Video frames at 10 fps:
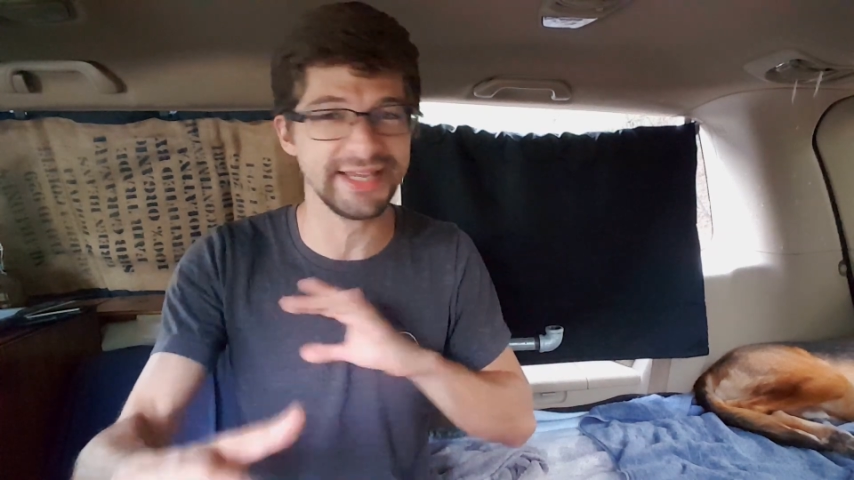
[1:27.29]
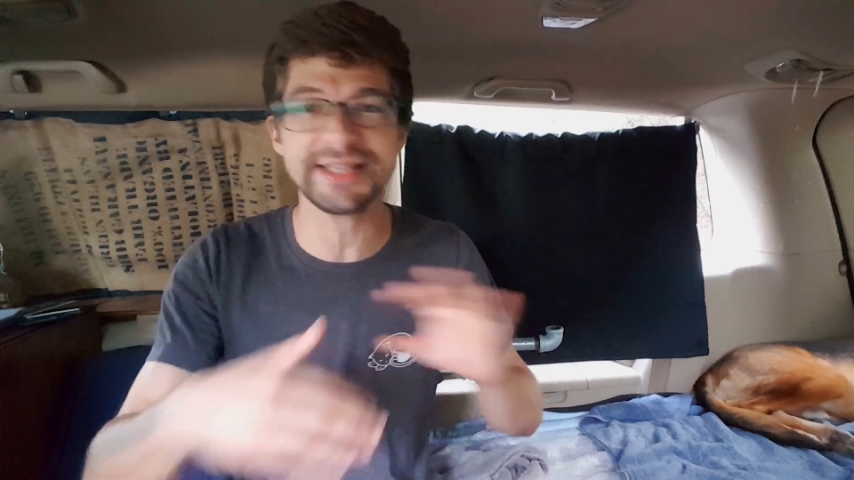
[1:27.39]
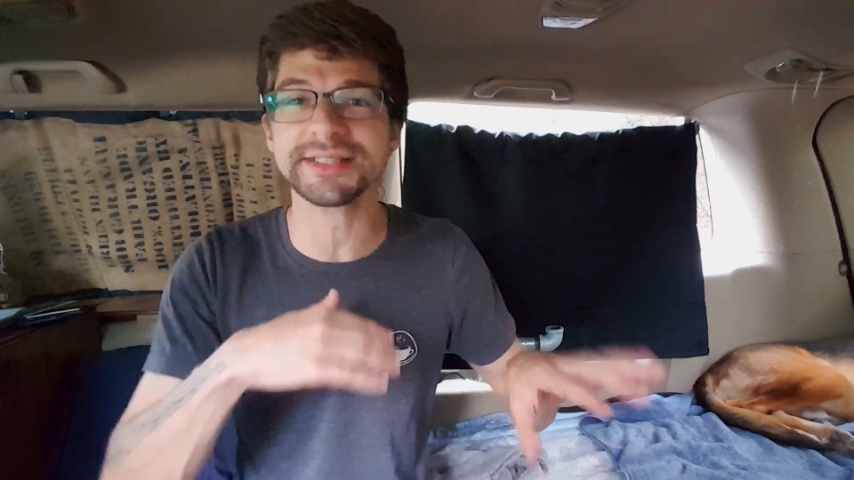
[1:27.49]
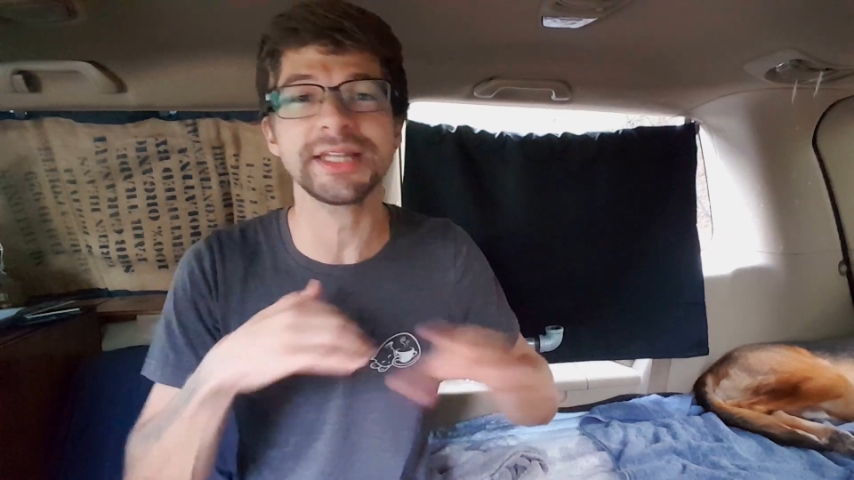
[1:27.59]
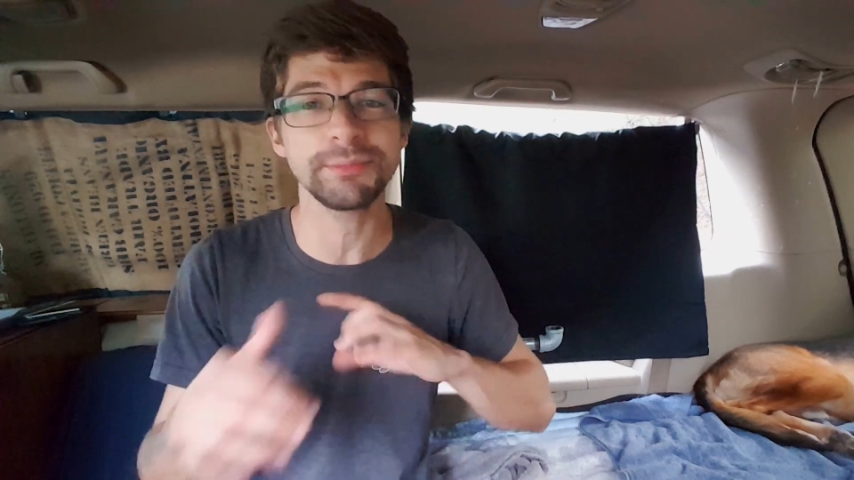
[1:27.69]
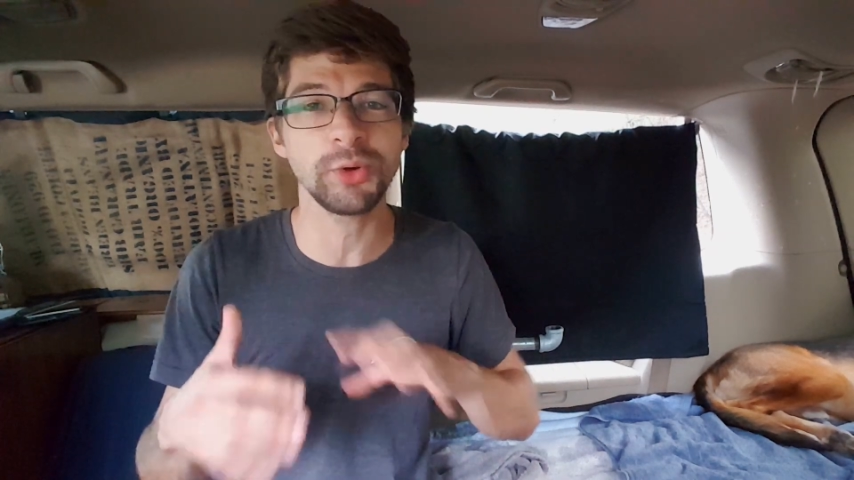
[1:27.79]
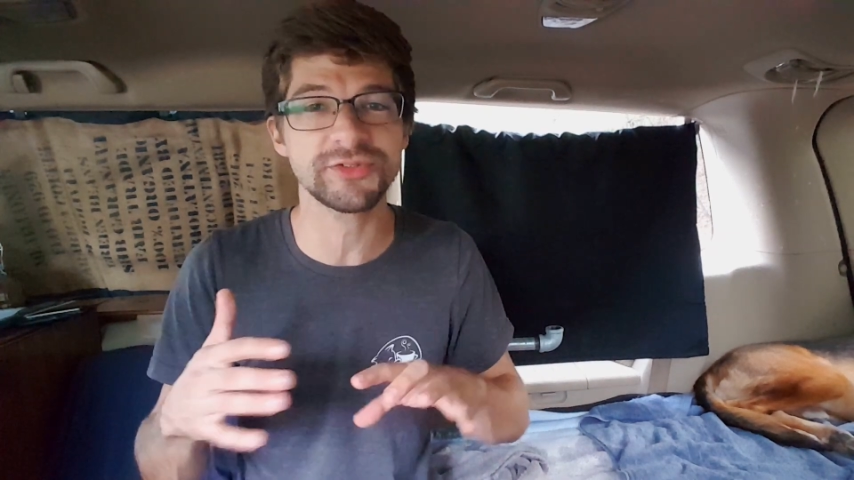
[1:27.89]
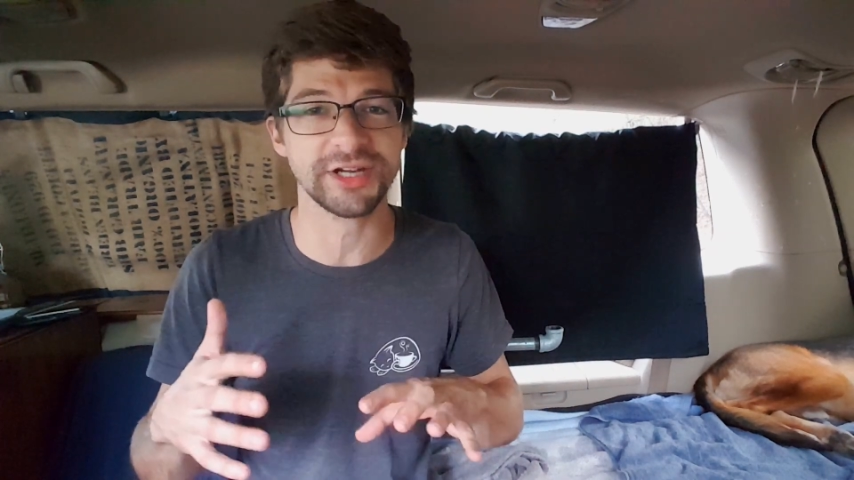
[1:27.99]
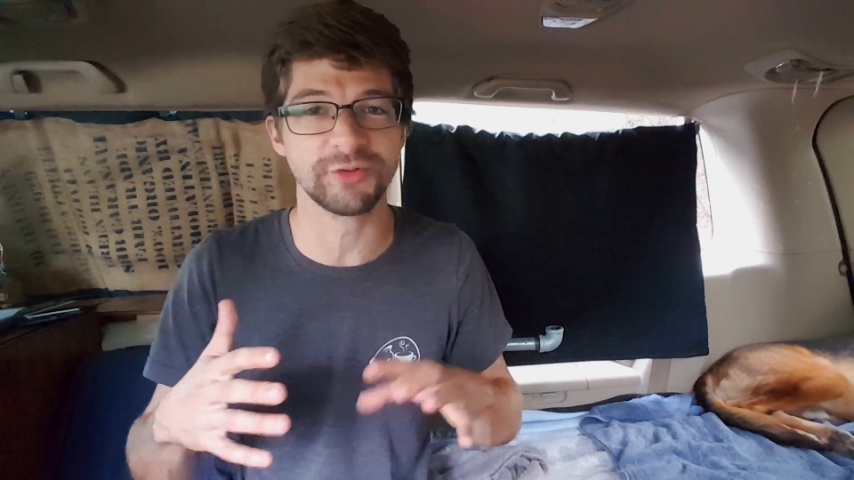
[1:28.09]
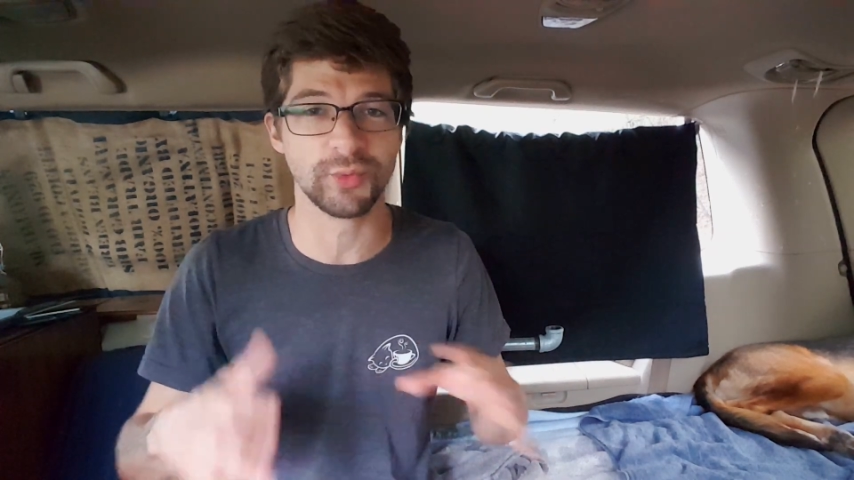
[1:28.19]
easily move
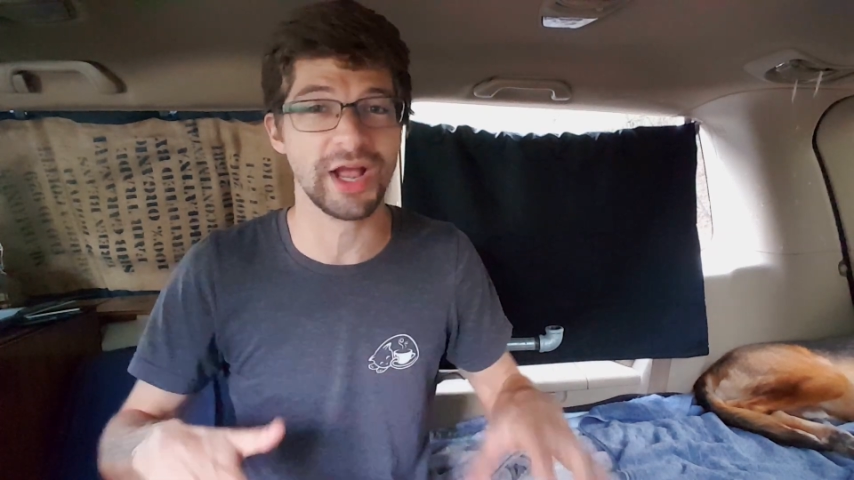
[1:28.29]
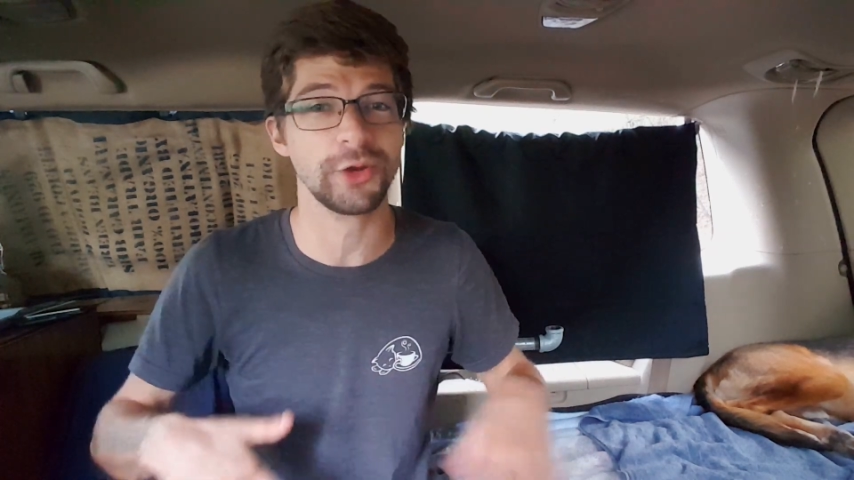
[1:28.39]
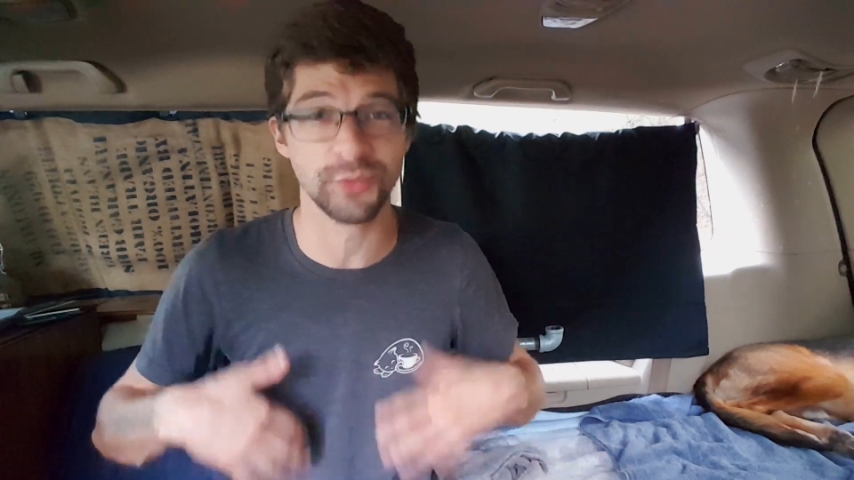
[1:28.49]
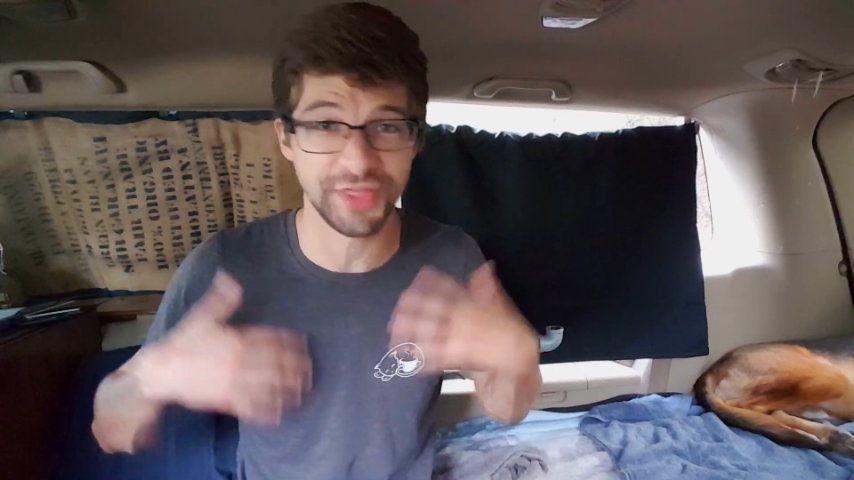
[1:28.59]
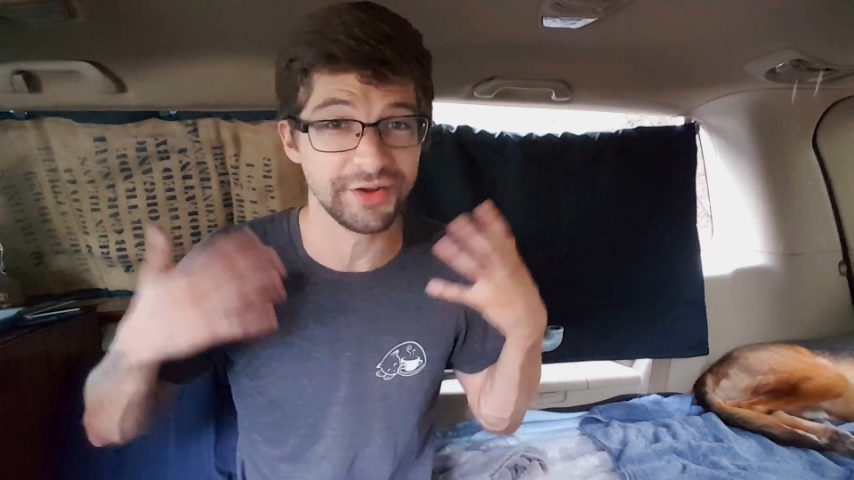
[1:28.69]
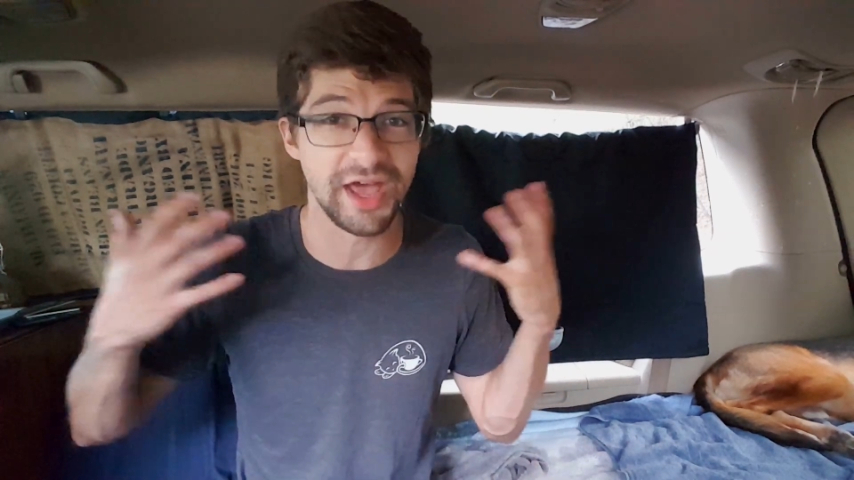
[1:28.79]
stuff around without